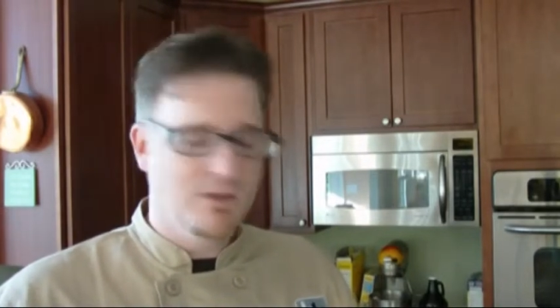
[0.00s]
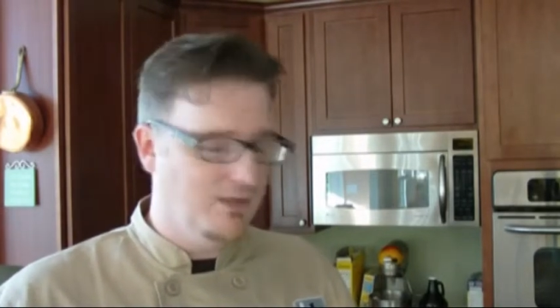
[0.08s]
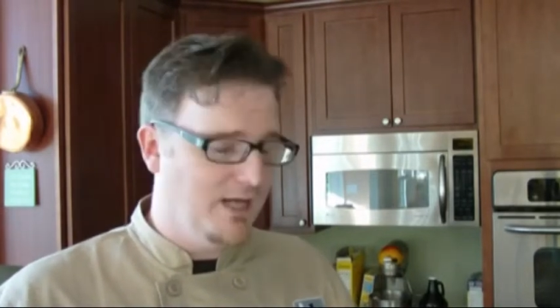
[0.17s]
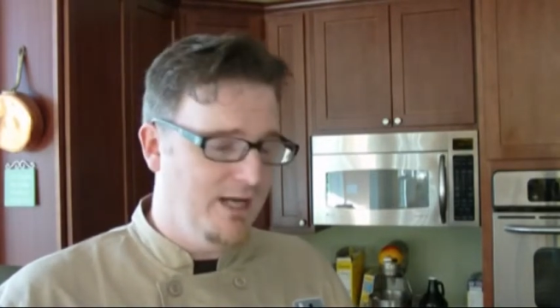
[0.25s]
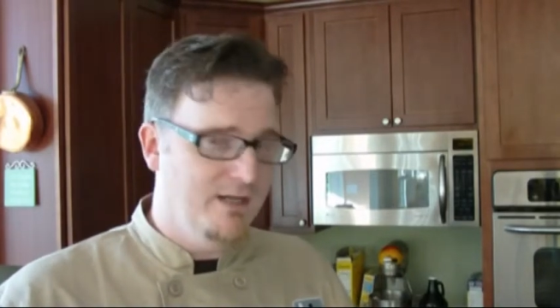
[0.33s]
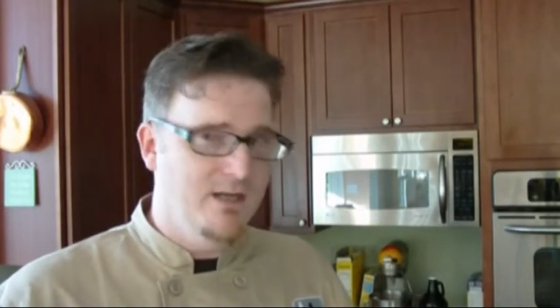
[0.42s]

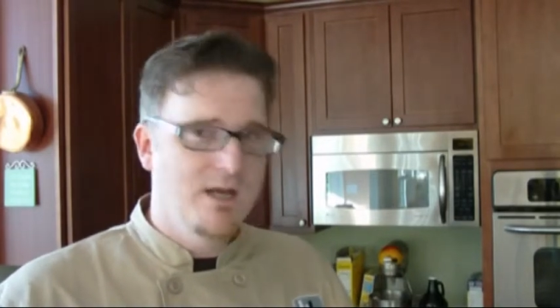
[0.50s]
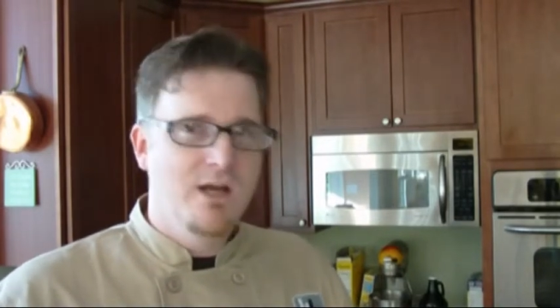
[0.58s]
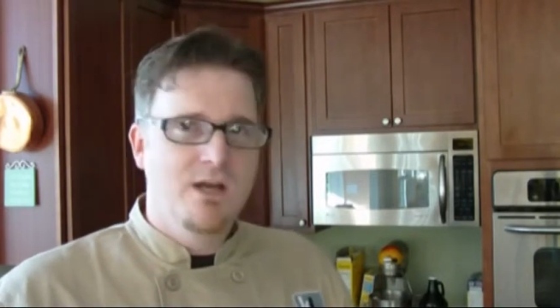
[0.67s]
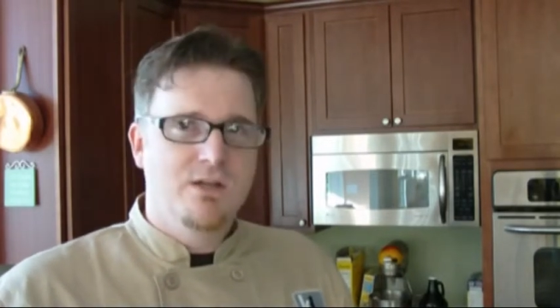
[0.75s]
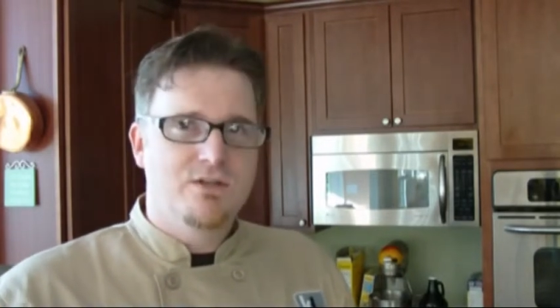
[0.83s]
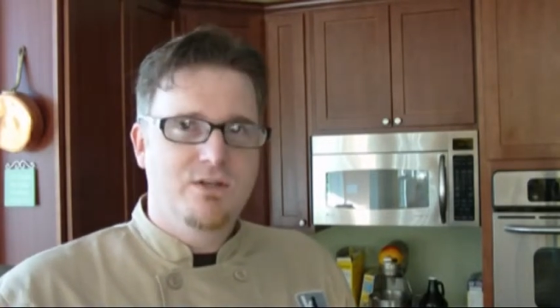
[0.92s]
Okay,
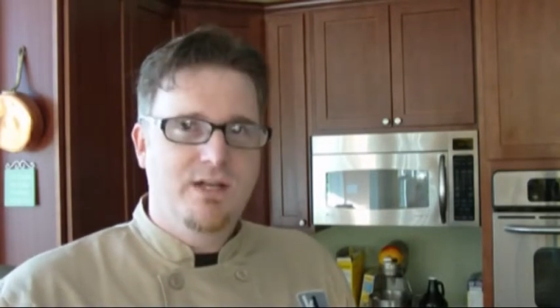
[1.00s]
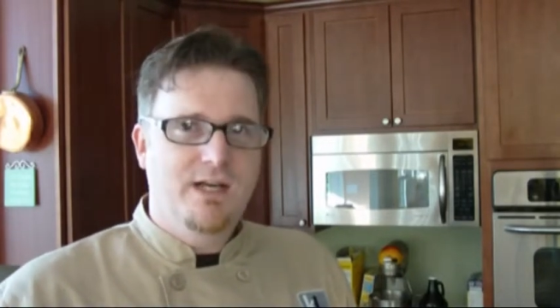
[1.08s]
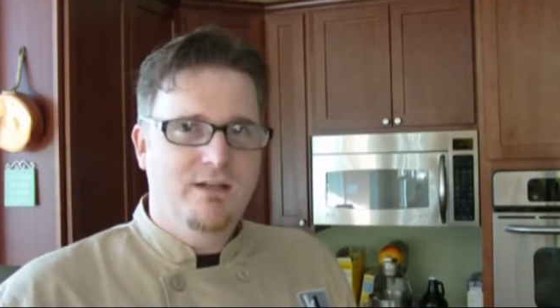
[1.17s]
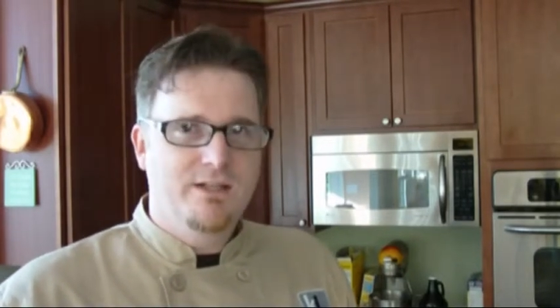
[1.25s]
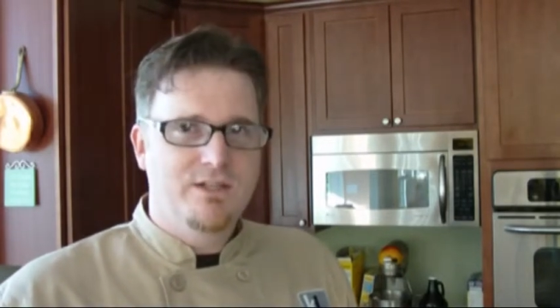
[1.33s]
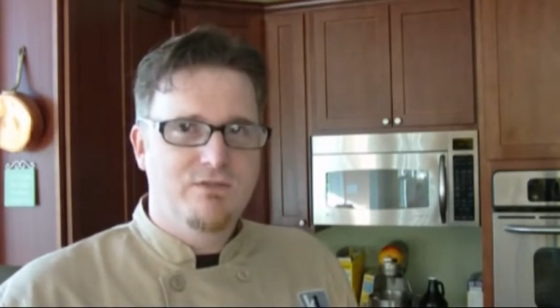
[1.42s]
so
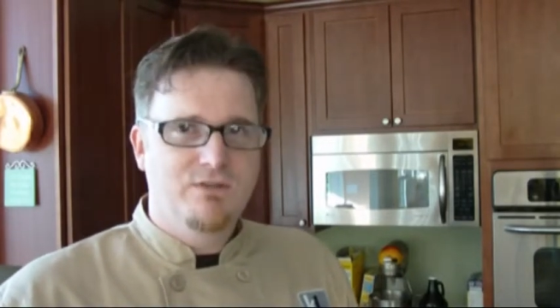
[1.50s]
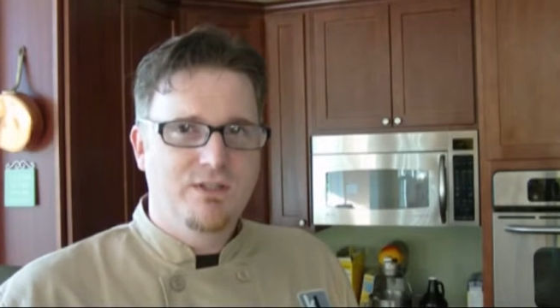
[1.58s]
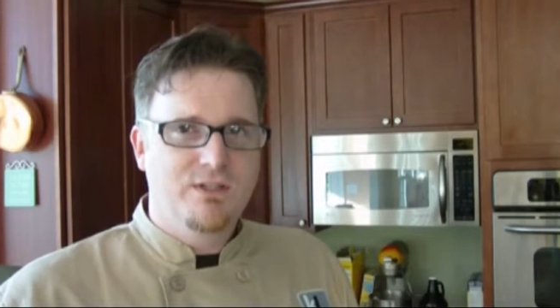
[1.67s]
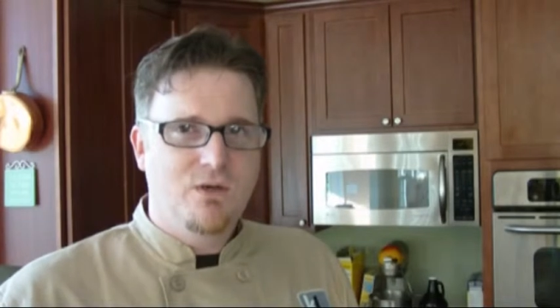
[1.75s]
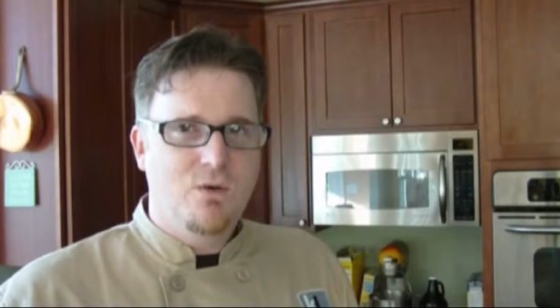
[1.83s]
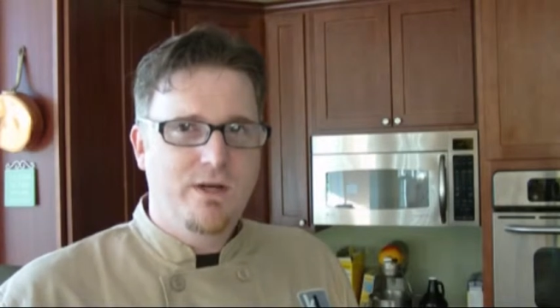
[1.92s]
now let's
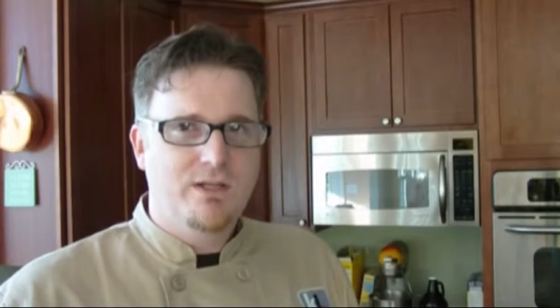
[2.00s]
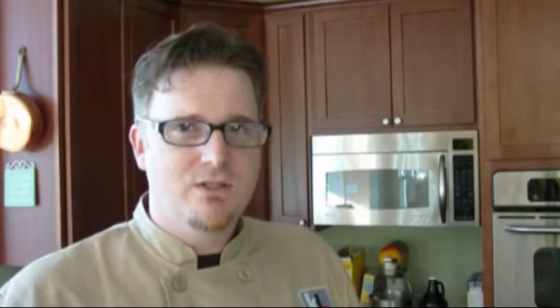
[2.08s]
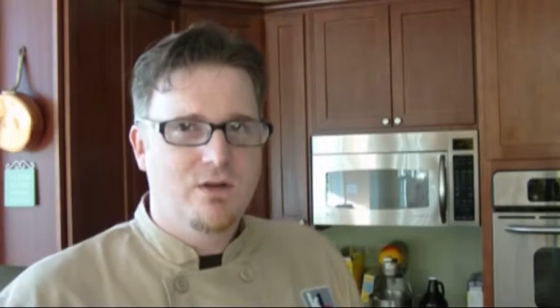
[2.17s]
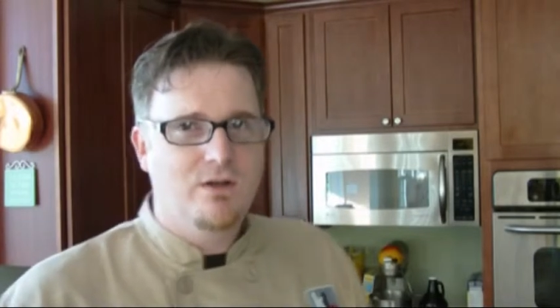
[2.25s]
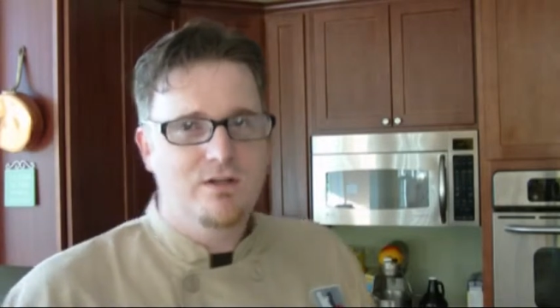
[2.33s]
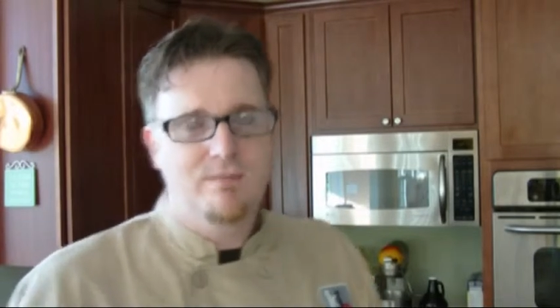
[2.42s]
really quick
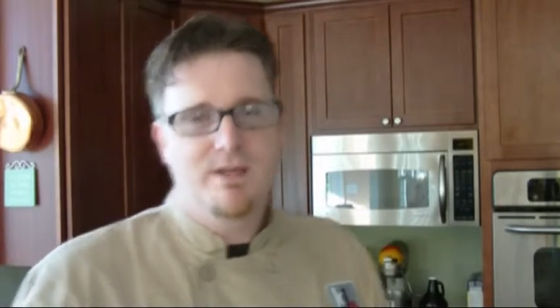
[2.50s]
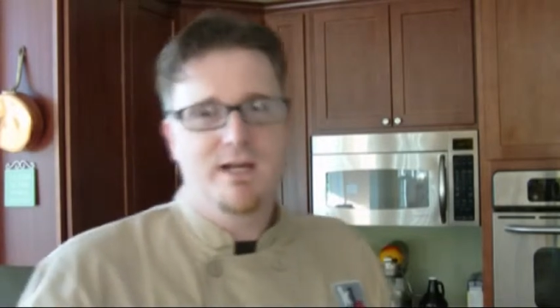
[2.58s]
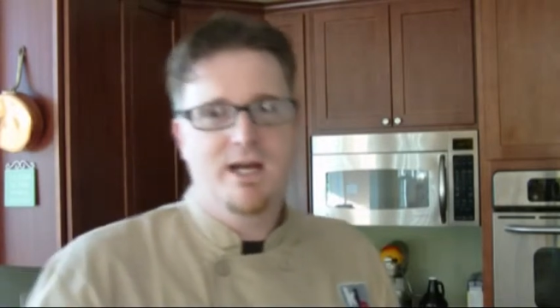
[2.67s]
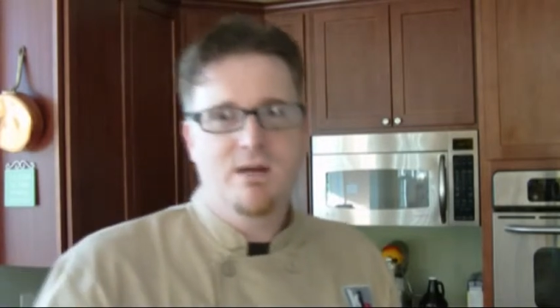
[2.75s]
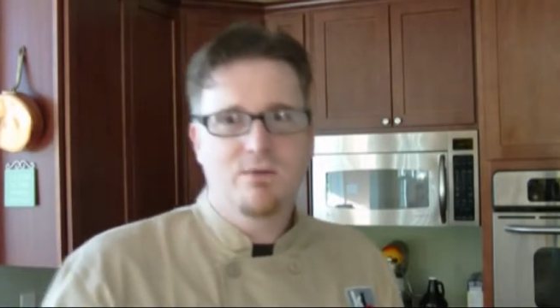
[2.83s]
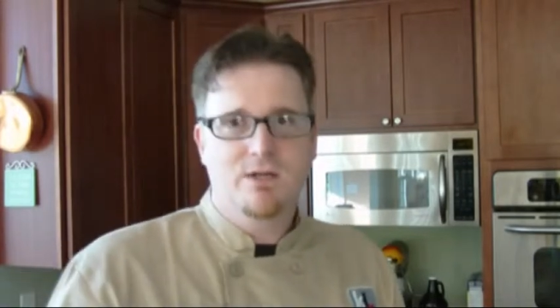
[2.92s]
talk
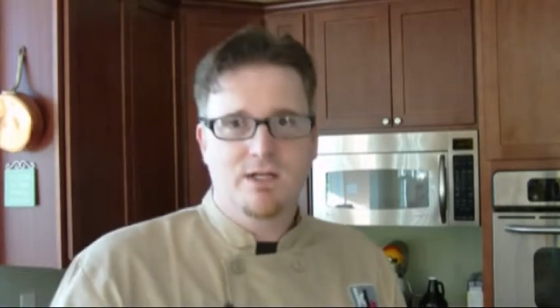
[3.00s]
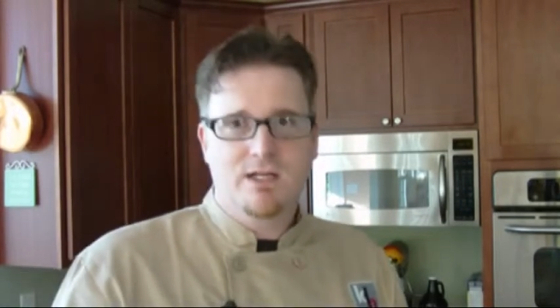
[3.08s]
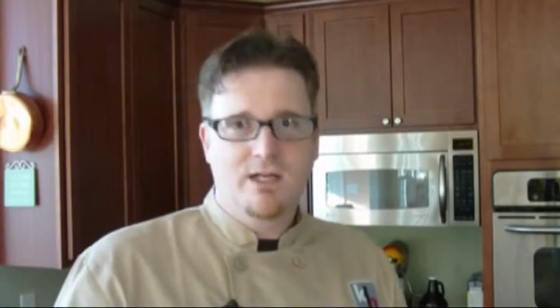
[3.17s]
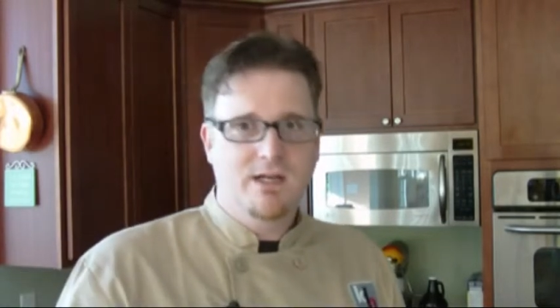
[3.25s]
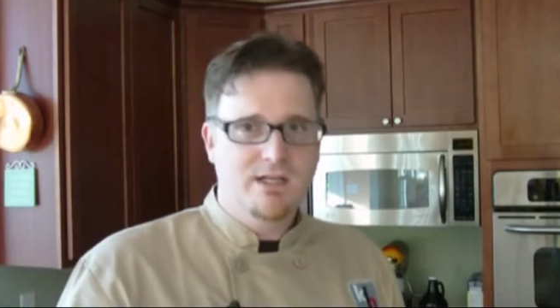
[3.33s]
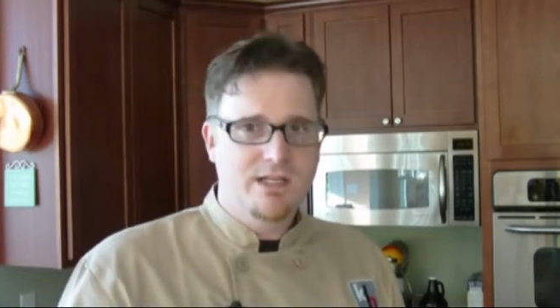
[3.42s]
about how we're going to
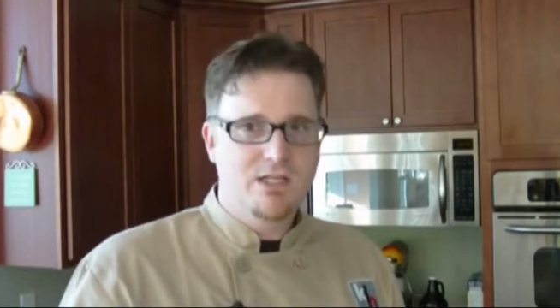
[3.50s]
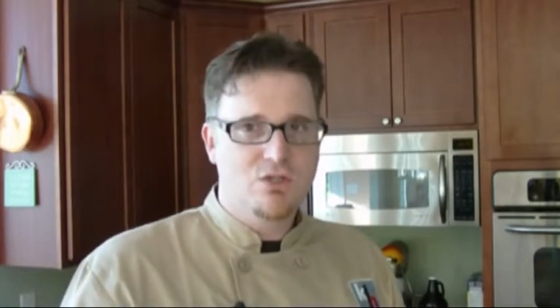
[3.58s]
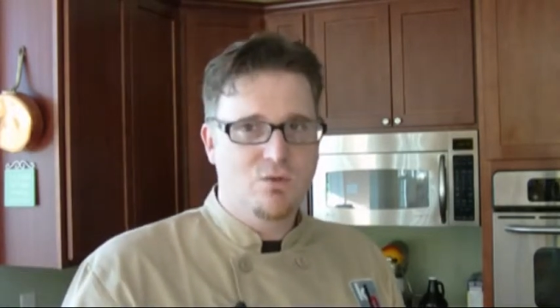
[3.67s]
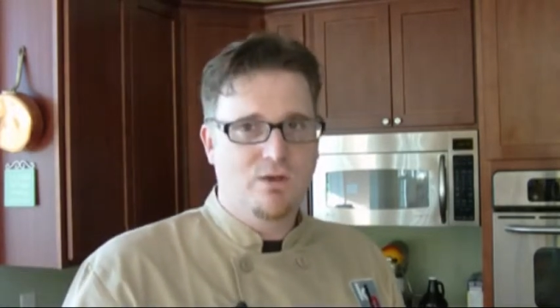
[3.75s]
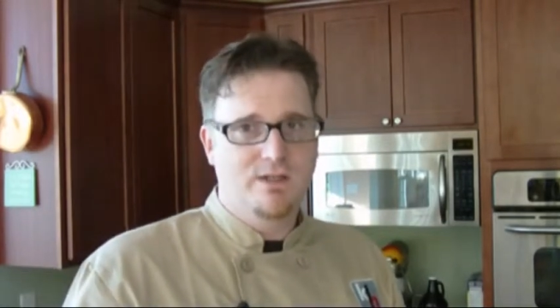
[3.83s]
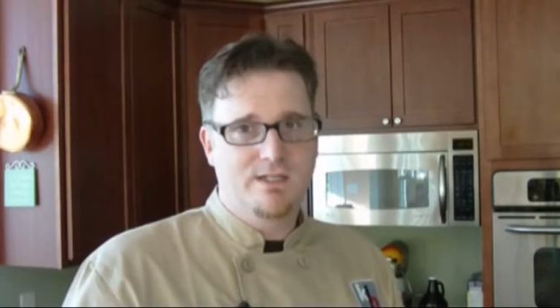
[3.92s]
cut
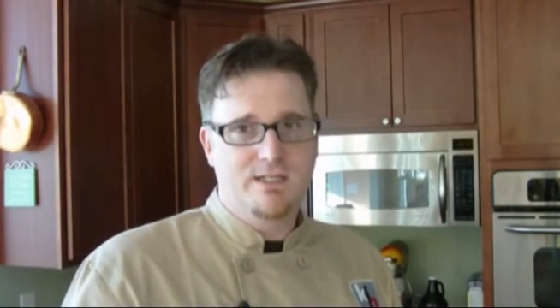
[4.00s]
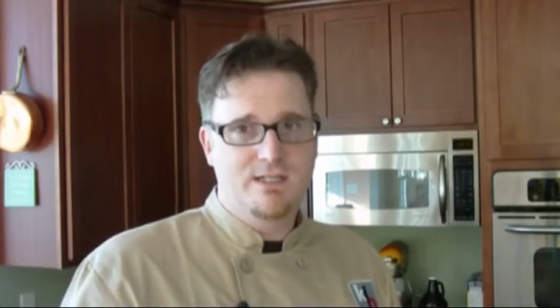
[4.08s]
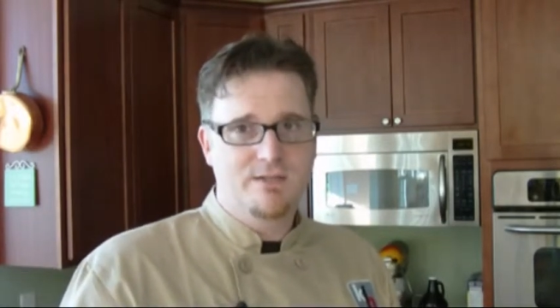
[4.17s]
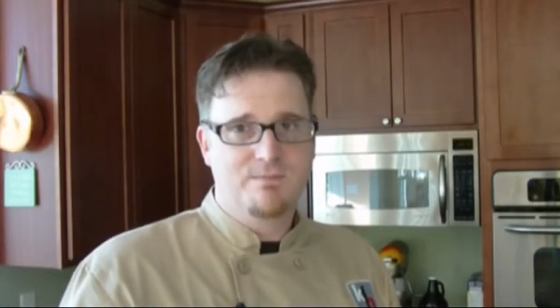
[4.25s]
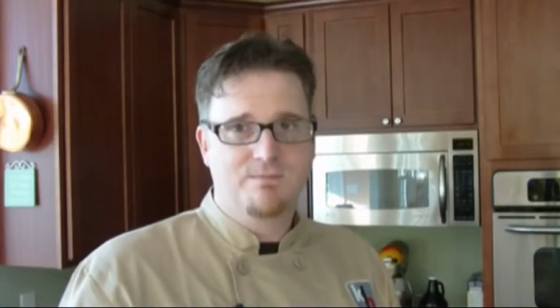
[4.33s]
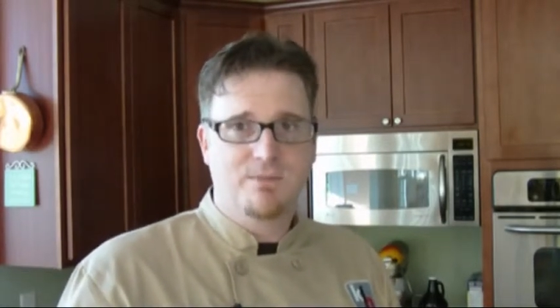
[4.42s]
each one of
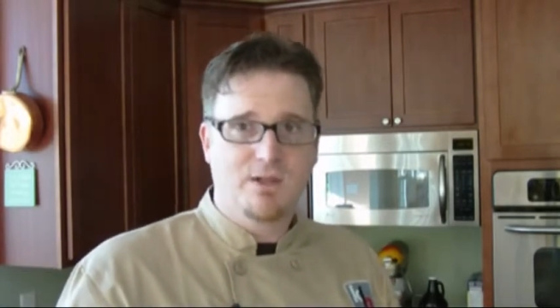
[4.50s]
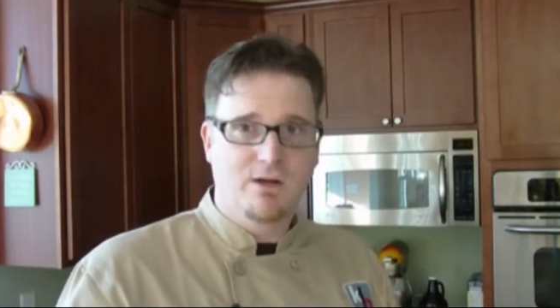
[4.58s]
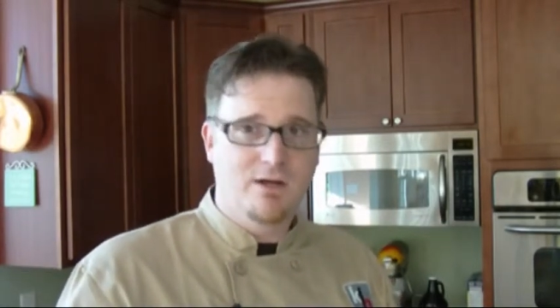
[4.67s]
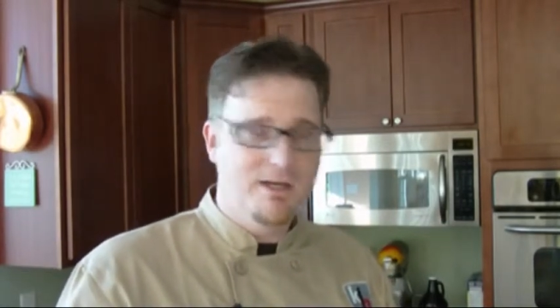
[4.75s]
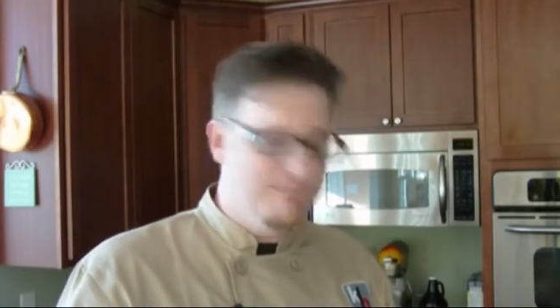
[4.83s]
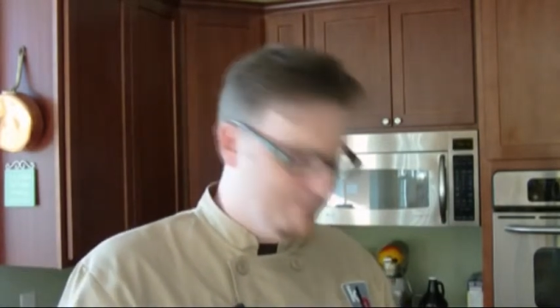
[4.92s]
these.
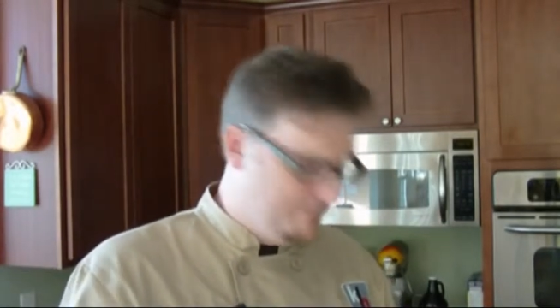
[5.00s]
All right,